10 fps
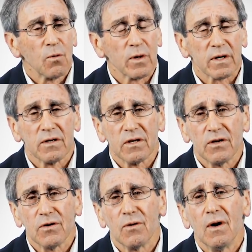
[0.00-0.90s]
would
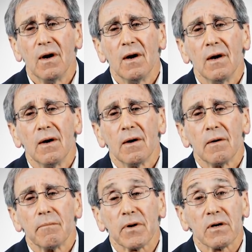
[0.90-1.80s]
continue,
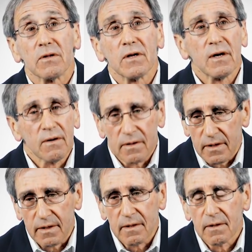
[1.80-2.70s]
but
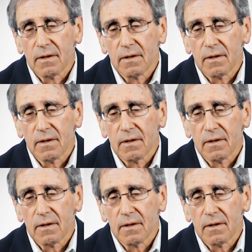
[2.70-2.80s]
clearly